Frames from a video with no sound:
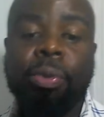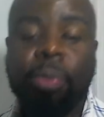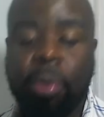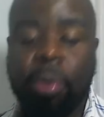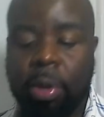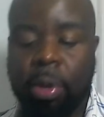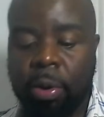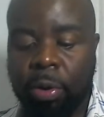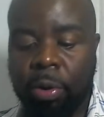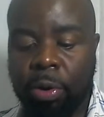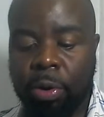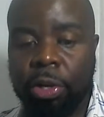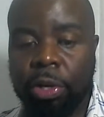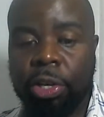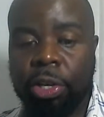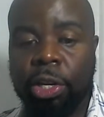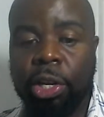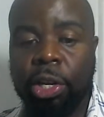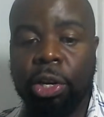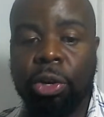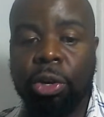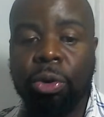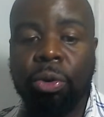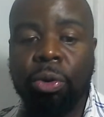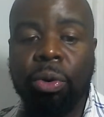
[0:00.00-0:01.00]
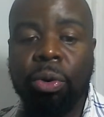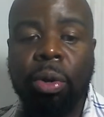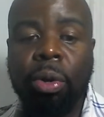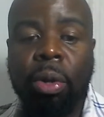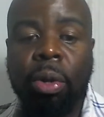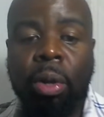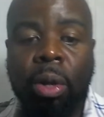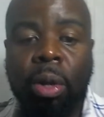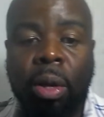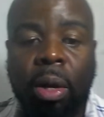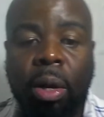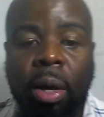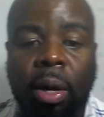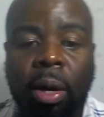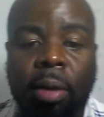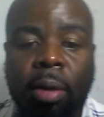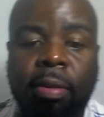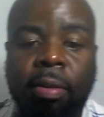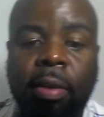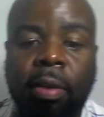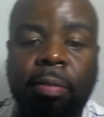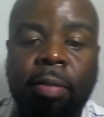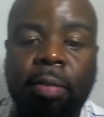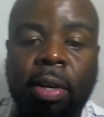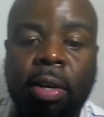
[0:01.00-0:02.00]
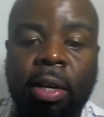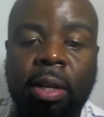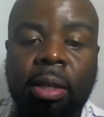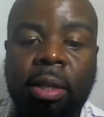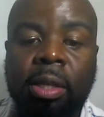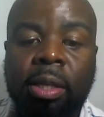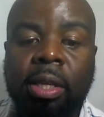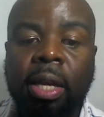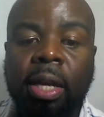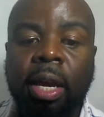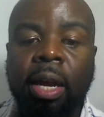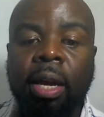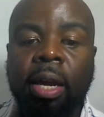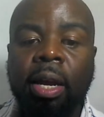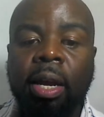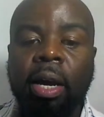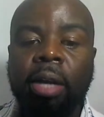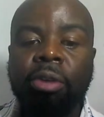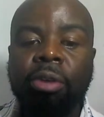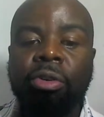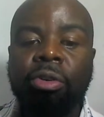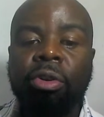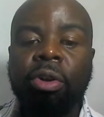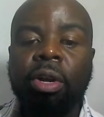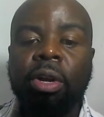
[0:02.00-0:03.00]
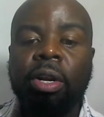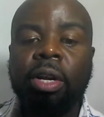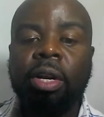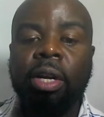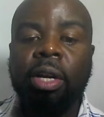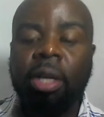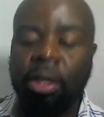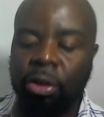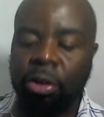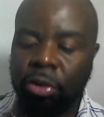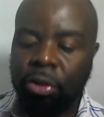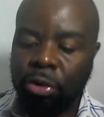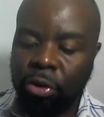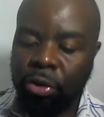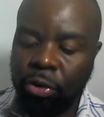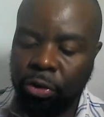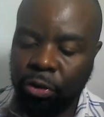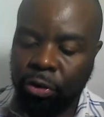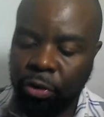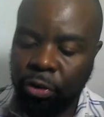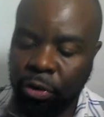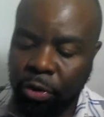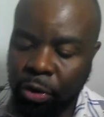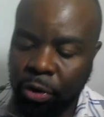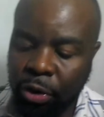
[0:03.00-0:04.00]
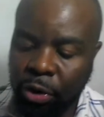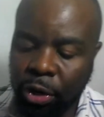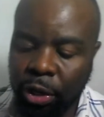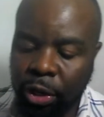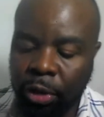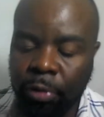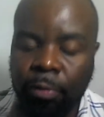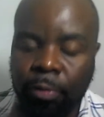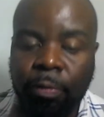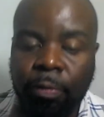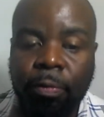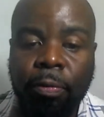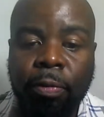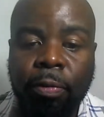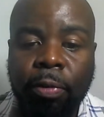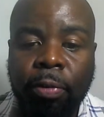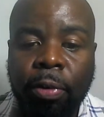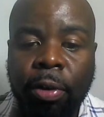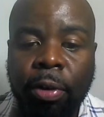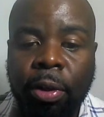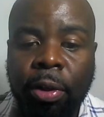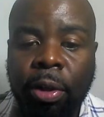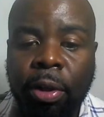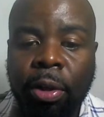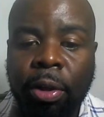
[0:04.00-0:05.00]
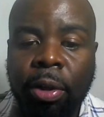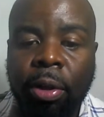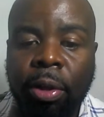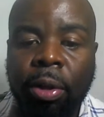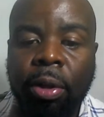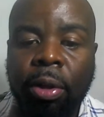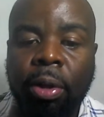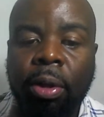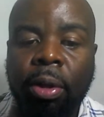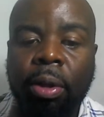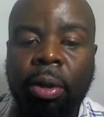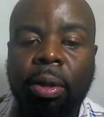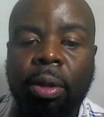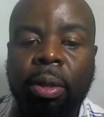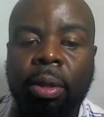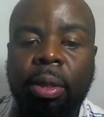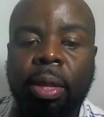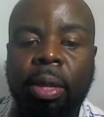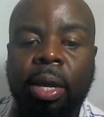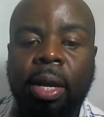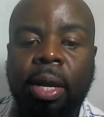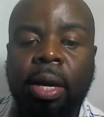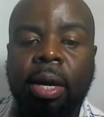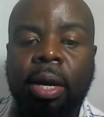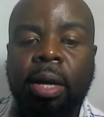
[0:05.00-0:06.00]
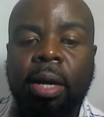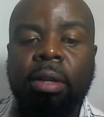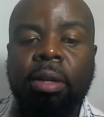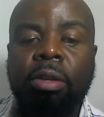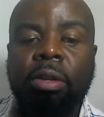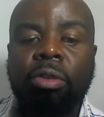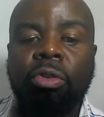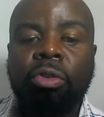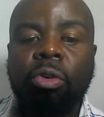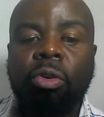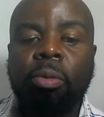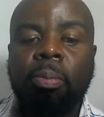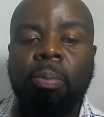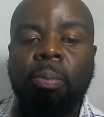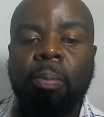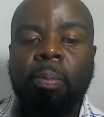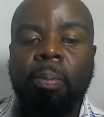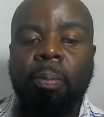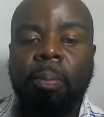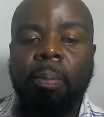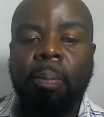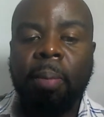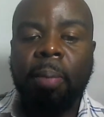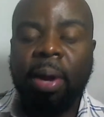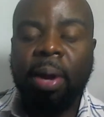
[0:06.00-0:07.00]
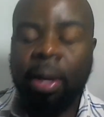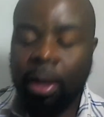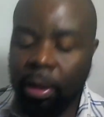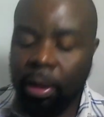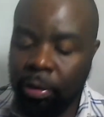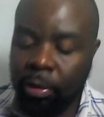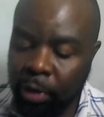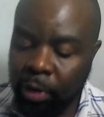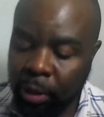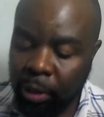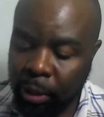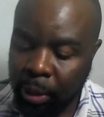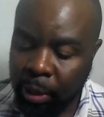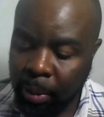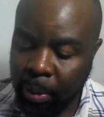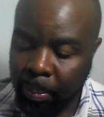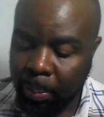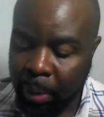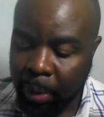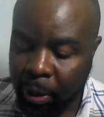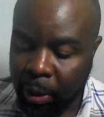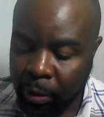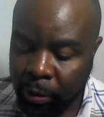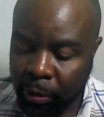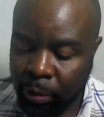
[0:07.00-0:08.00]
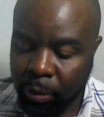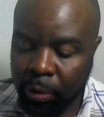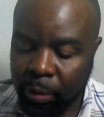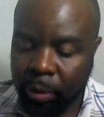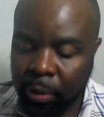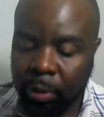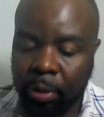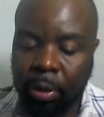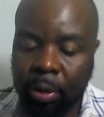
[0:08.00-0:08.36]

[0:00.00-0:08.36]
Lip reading: We are continue. Seven is saying, really don't know if they can't stop managing the person.